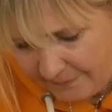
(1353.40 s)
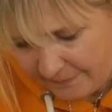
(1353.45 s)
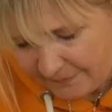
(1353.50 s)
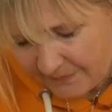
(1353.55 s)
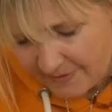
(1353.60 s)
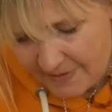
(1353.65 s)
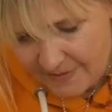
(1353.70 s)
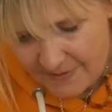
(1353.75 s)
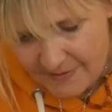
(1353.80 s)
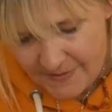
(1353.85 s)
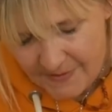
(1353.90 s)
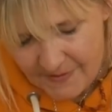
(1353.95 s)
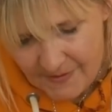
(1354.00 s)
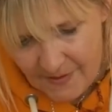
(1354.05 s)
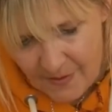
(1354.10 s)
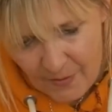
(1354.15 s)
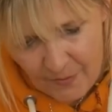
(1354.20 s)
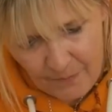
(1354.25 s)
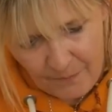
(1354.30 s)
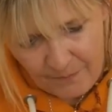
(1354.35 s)
it's
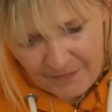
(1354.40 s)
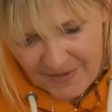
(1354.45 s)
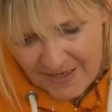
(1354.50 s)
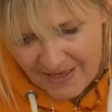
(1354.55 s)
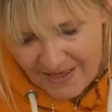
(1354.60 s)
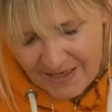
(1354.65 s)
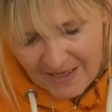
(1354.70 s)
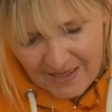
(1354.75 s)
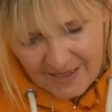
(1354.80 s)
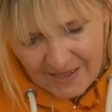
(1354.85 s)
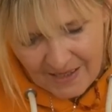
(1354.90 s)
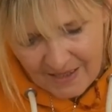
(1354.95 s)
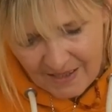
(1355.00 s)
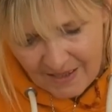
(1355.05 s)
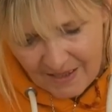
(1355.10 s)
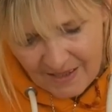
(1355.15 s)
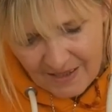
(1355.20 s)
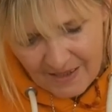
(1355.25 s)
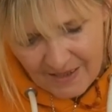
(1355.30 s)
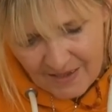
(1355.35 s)
um,
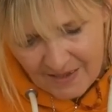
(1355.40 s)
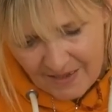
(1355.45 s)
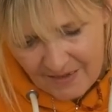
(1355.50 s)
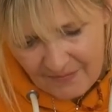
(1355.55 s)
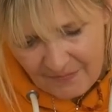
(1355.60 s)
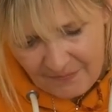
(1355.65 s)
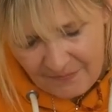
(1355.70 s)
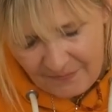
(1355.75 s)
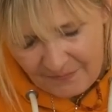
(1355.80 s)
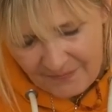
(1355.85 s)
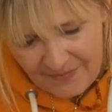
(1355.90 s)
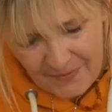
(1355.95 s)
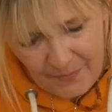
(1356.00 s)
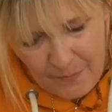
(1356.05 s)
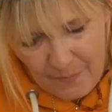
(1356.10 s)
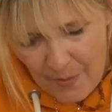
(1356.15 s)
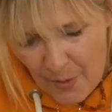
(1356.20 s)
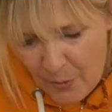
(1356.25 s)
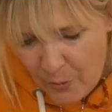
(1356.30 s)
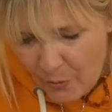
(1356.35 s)
the
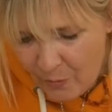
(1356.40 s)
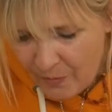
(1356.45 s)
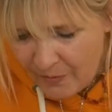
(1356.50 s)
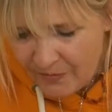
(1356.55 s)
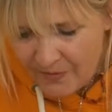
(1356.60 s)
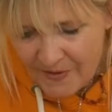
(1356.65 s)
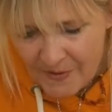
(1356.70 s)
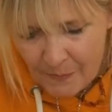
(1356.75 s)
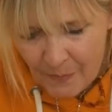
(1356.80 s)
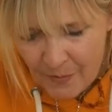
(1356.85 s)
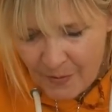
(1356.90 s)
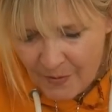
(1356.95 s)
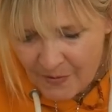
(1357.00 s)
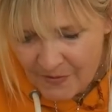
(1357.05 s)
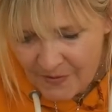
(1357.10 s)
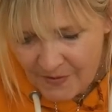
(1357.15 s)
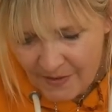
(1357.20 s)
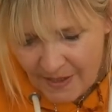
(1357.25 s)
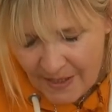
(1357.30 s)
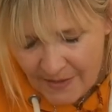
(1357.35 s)
moment this
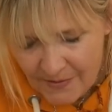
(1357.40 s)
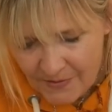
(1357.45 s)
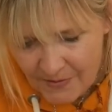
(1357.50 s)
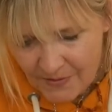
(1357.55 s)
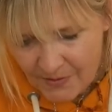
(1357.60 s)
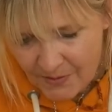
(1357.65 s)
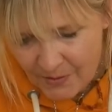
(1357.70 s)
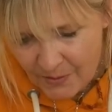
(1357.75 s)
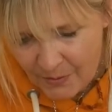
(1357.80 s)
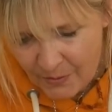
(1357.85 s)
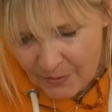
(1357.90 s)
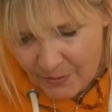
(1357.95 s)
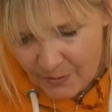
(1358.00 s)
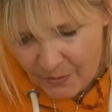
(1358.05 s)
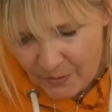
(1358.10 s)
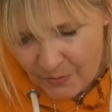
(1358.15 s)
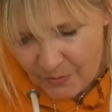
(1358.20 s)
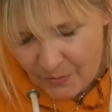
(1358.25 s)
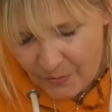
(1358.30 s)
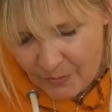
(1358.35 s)
person has
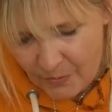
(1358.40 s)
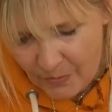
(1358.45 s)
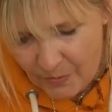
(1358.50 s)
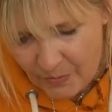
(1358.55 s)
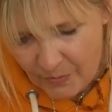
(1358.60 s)
to